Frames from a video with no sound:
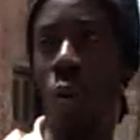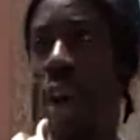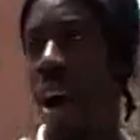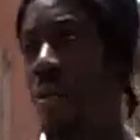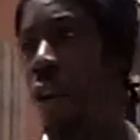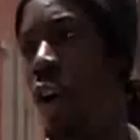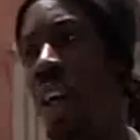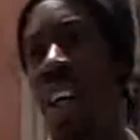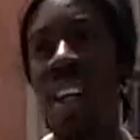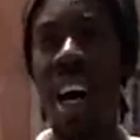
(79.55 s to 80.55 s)
We are
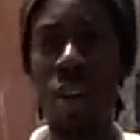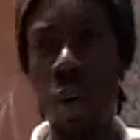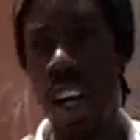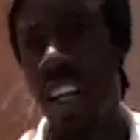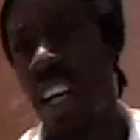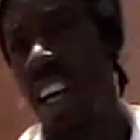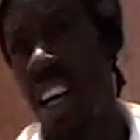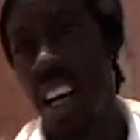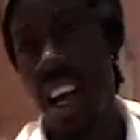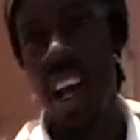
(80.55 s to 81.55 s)
400 Catholic
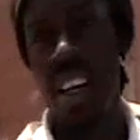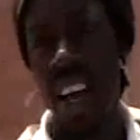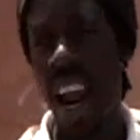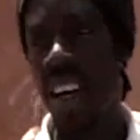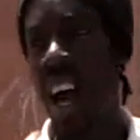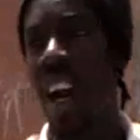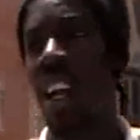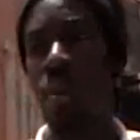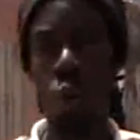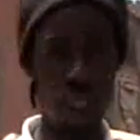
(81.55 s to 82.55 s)
and
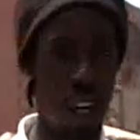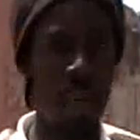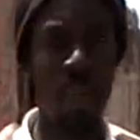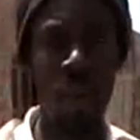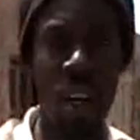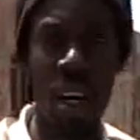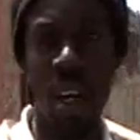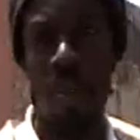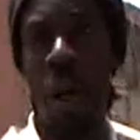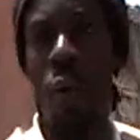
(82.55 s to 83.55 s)
800 Muslim.
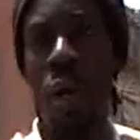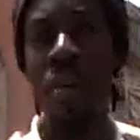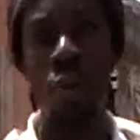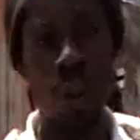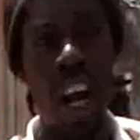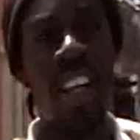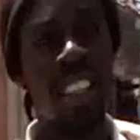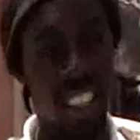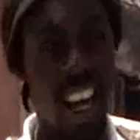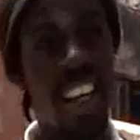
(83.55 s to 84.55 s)
But we live together,
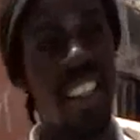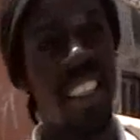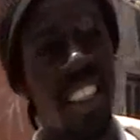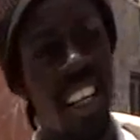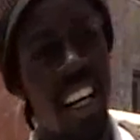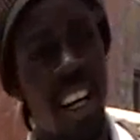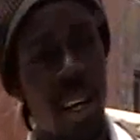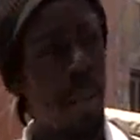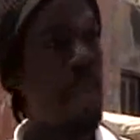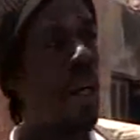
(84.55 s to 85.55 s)
yes.
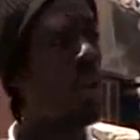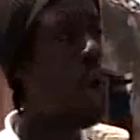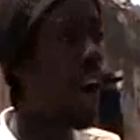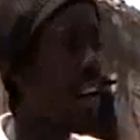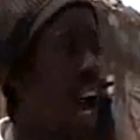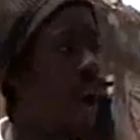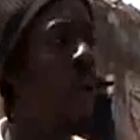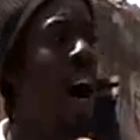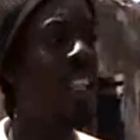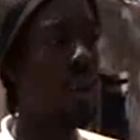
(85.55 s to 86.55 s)
But Goree
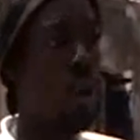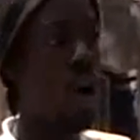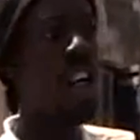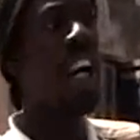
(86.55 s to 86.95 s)
now has a world